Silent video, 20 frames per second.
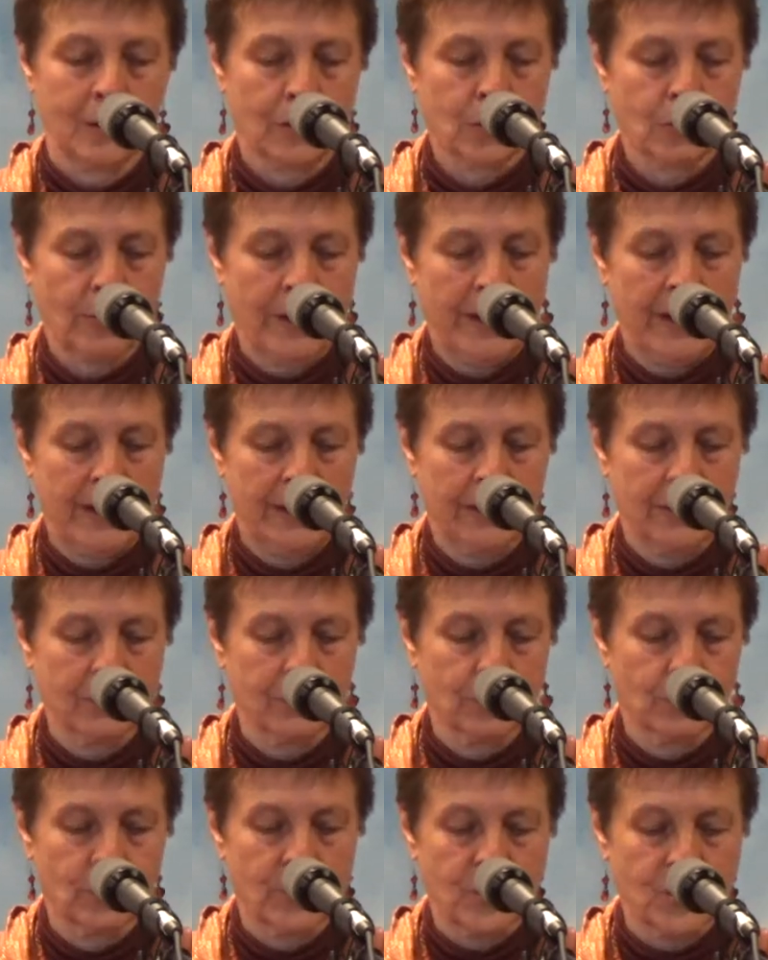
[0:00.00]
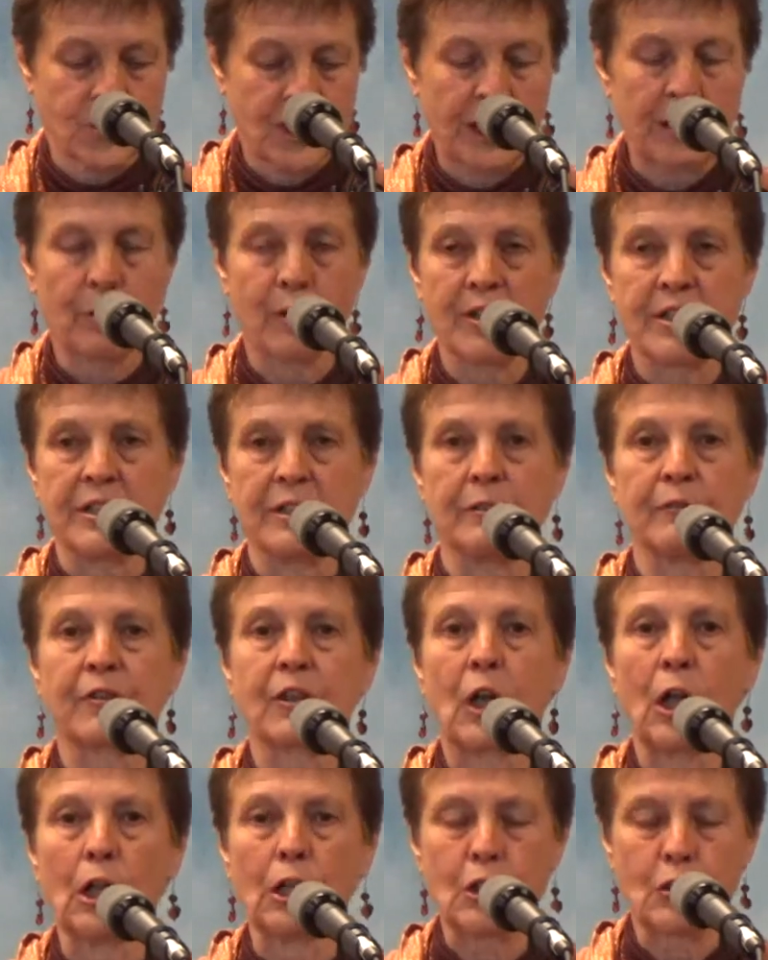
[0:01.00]
creating a regenerative
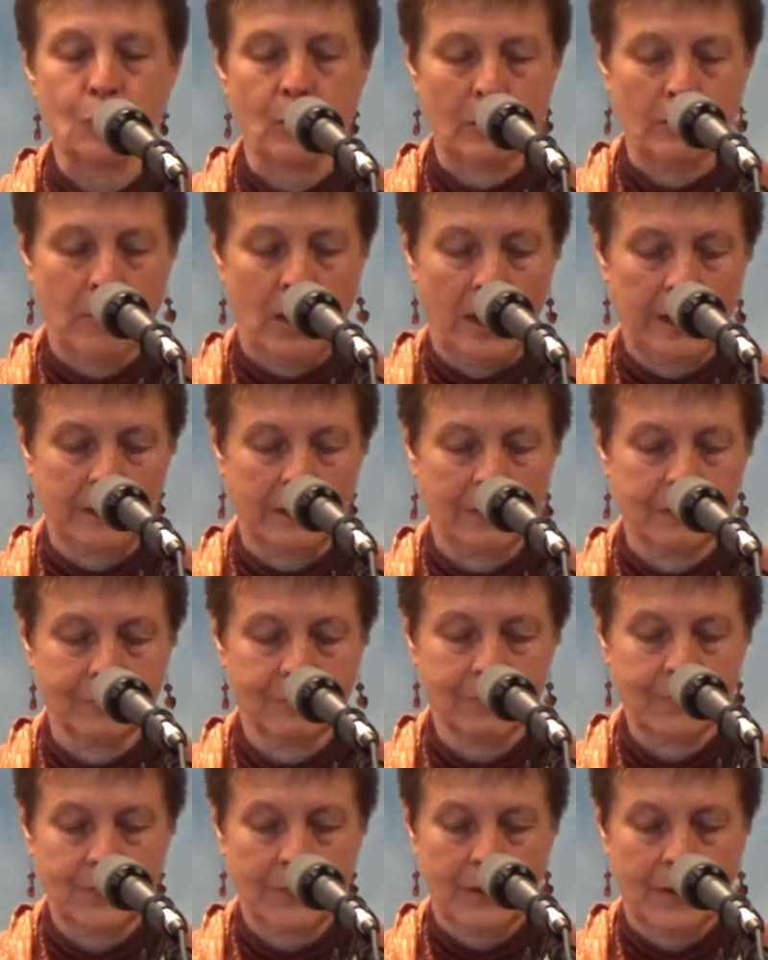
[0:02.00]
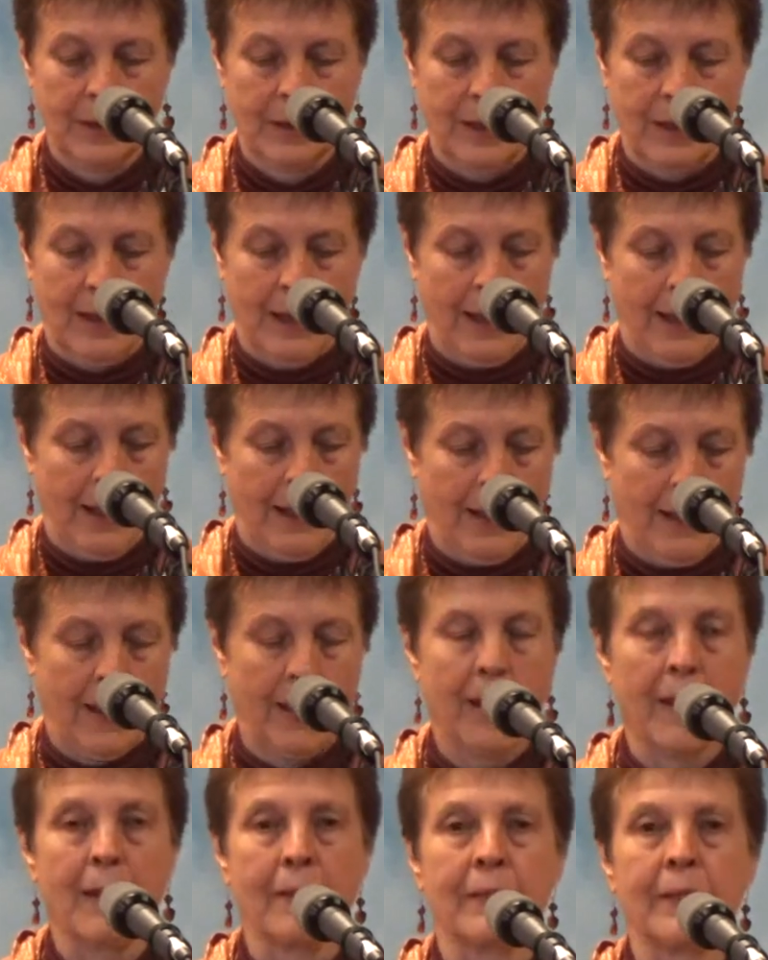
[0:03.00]
cultural model.
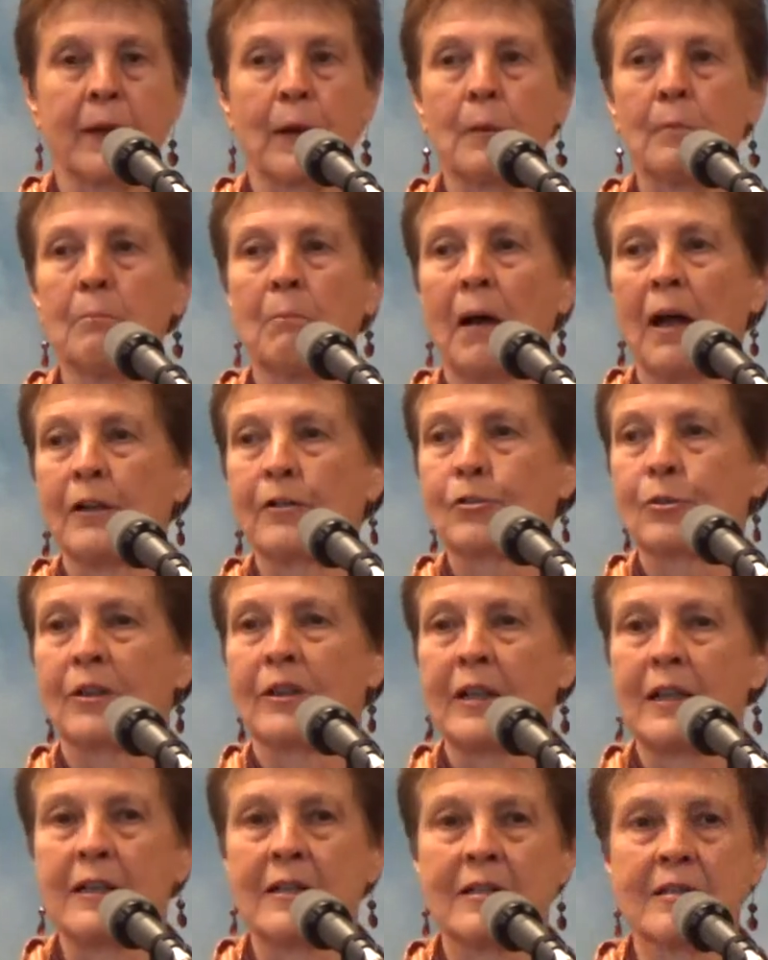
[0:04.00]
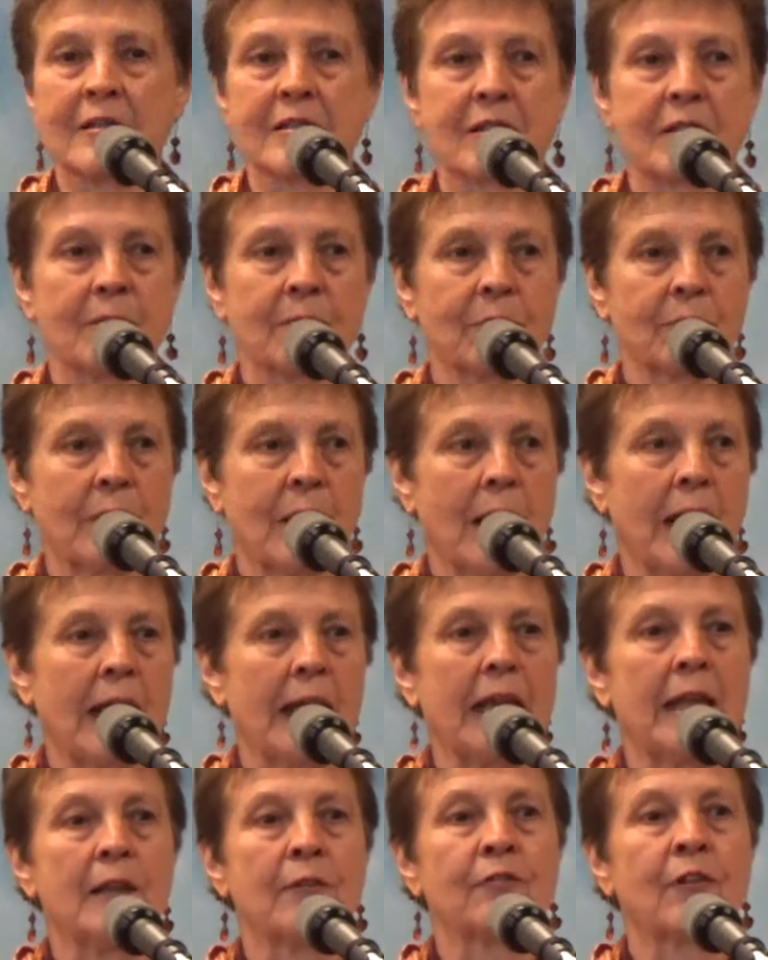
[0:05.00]
Their mantra is,
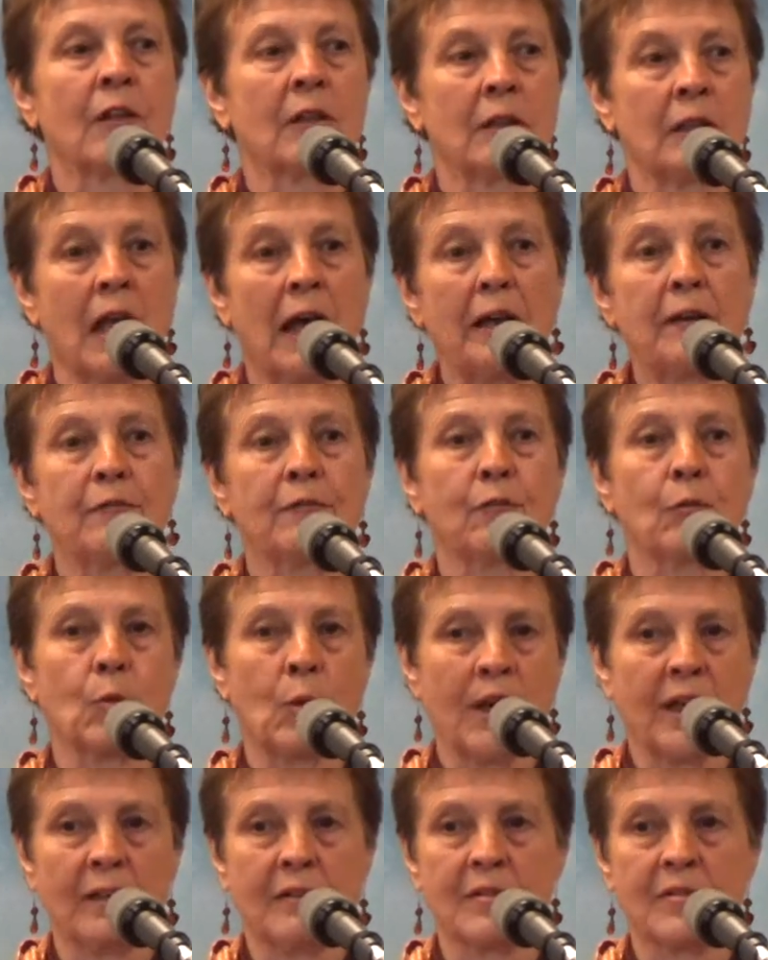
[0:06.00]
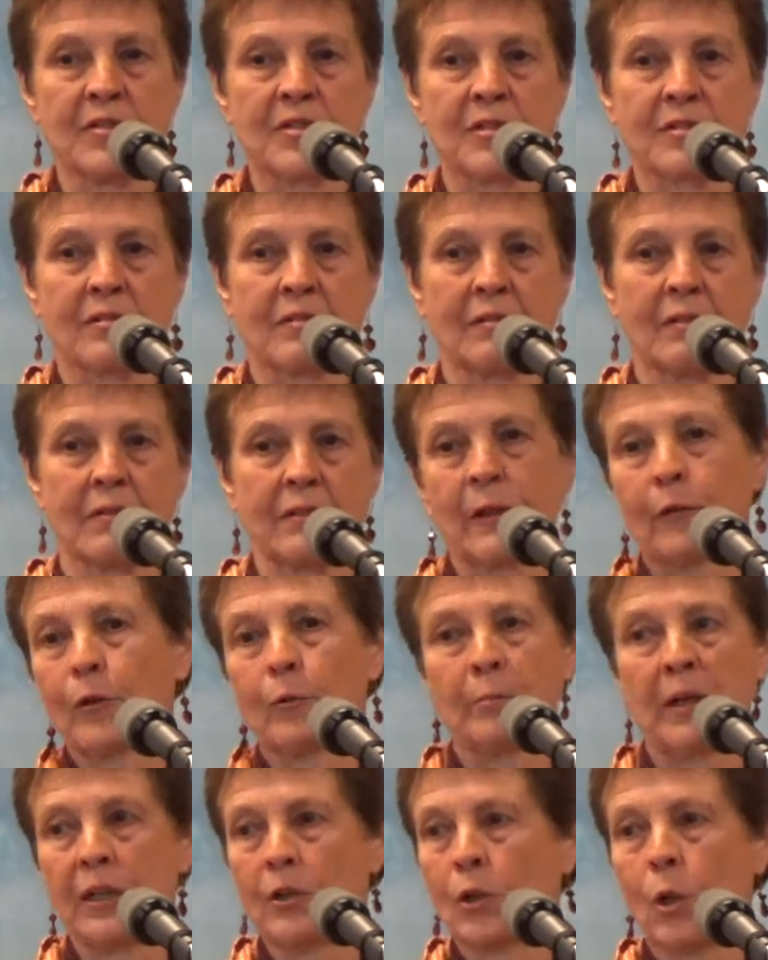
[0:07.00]
if life wins, there will
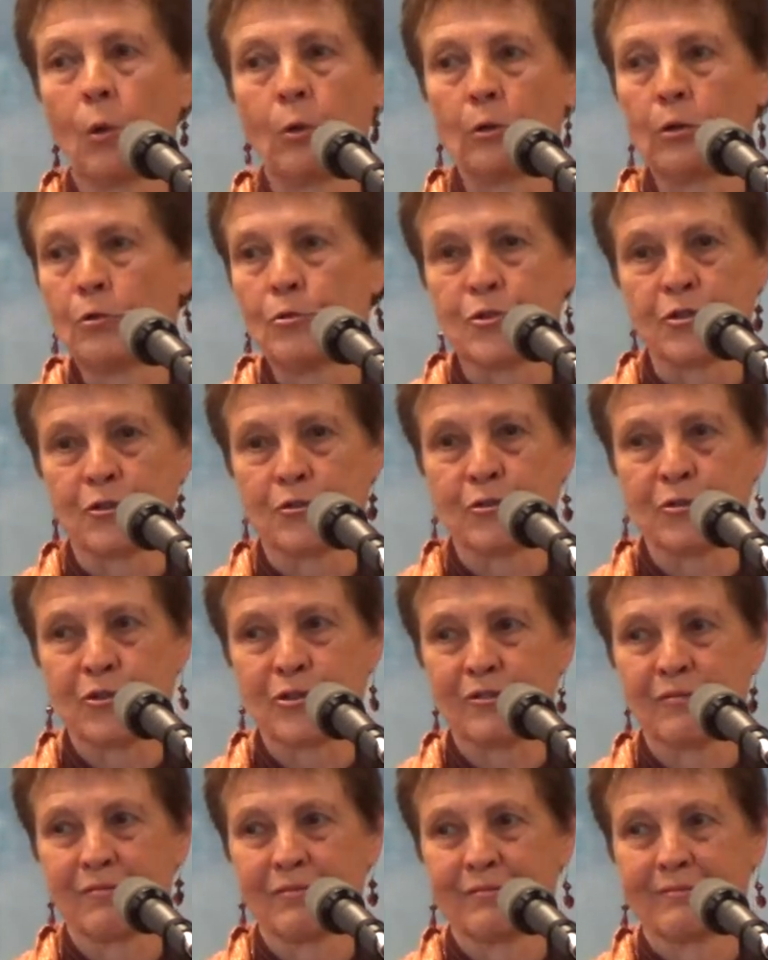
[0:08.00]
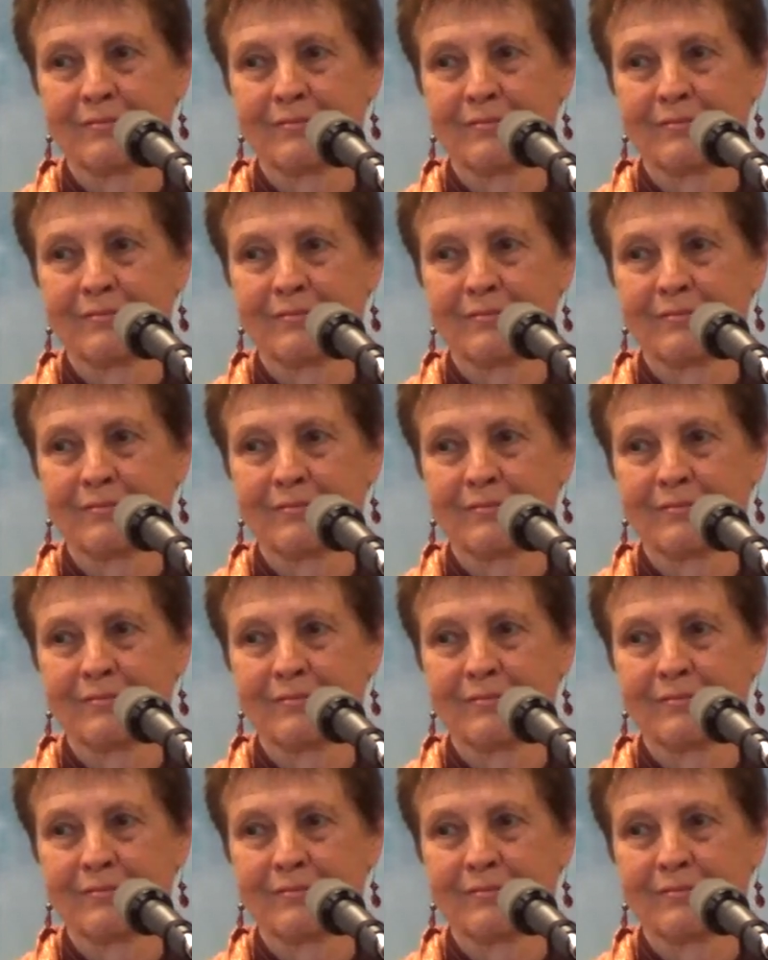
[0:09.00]
be no losers.